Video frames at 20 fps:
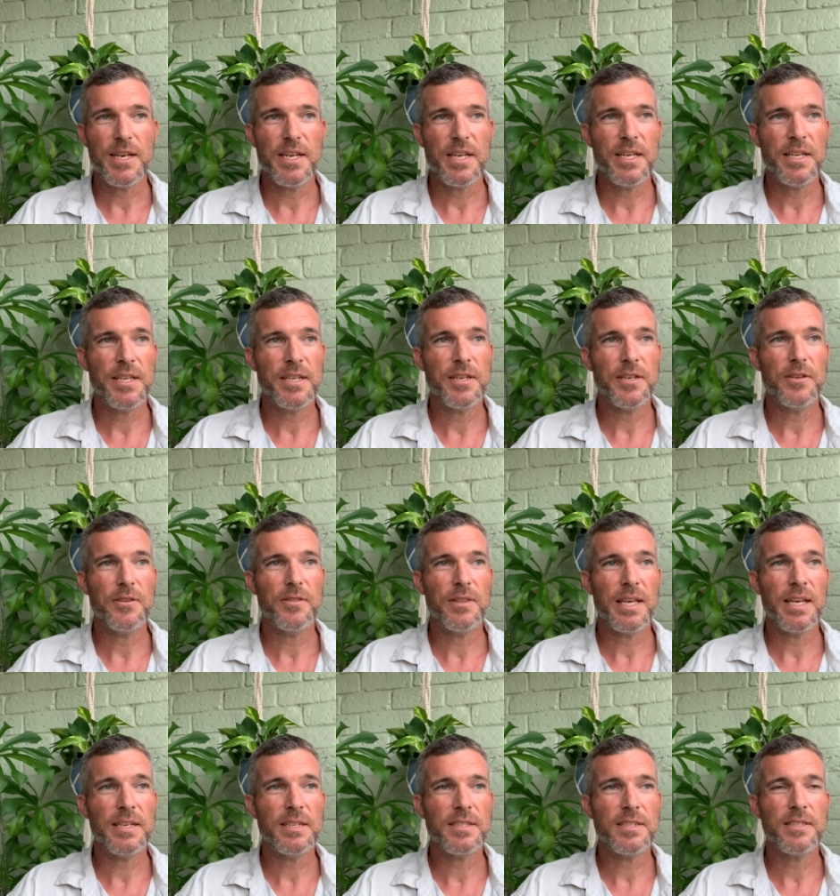and
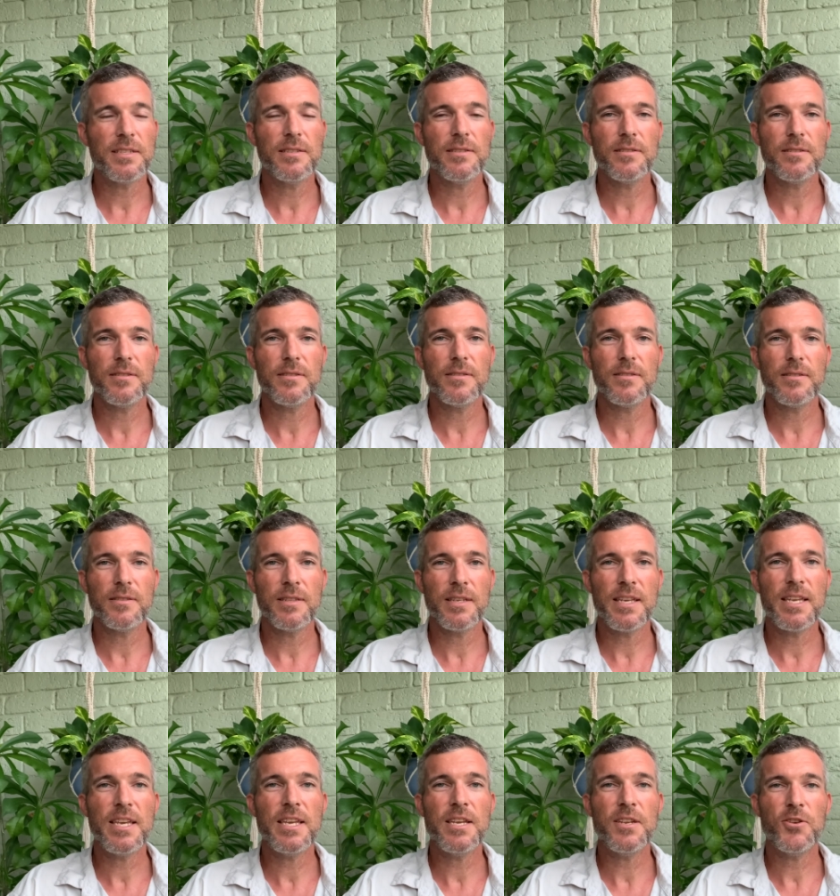that's the
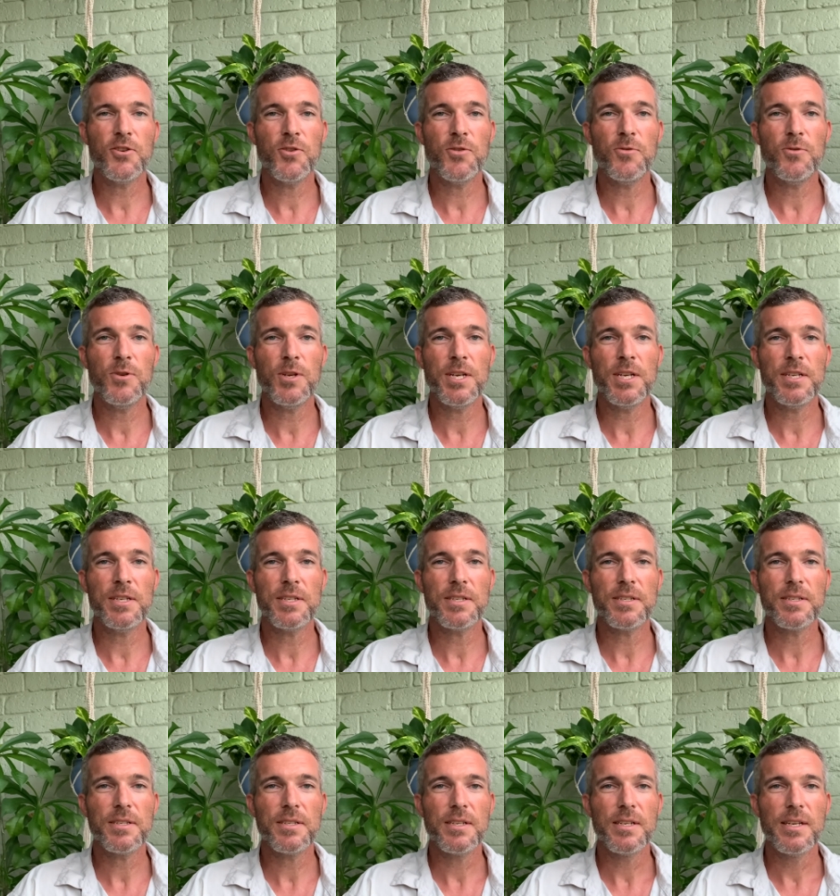key to it,
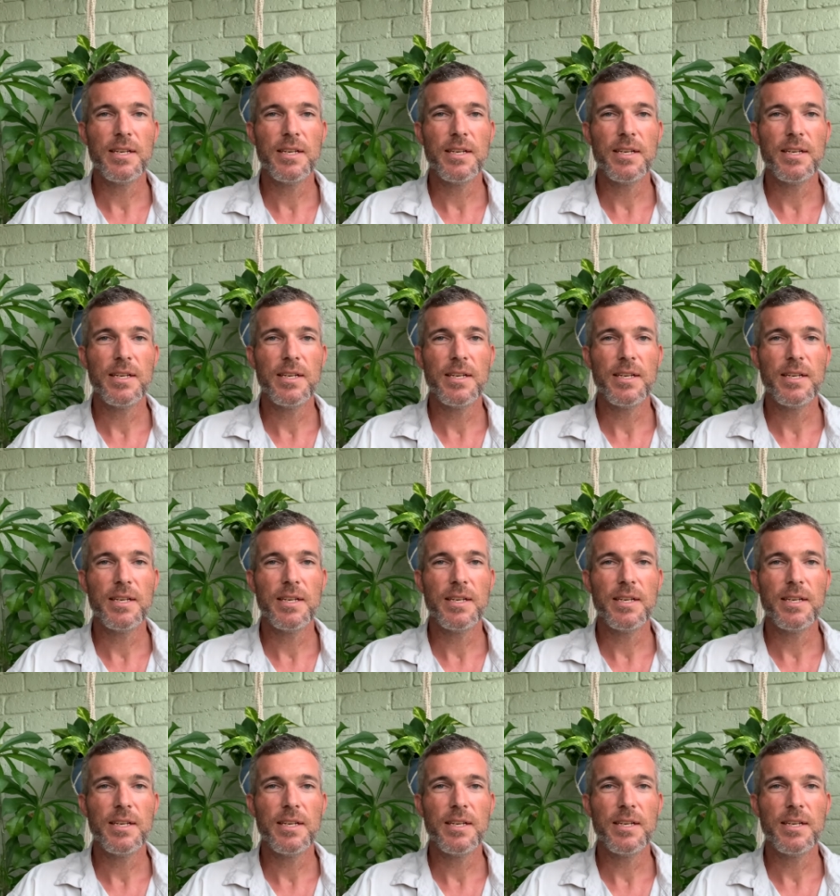is